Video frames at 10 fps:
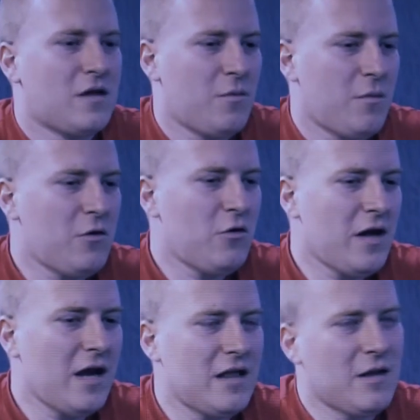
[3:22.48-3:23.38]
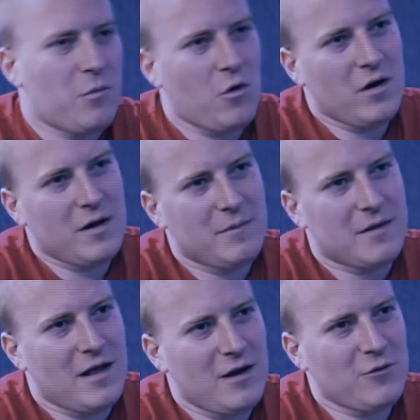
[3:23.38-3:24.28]
Marlon Brutal on
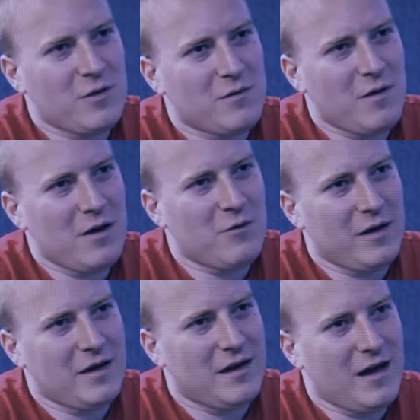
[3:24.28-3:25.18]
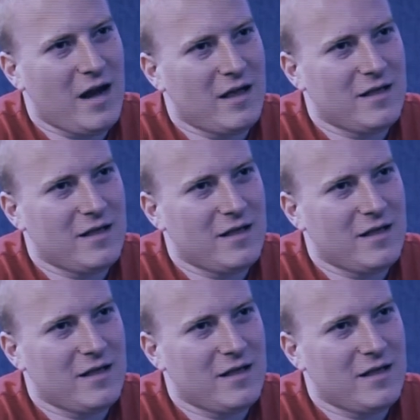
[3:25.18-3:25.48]
Balkan Info. If you are from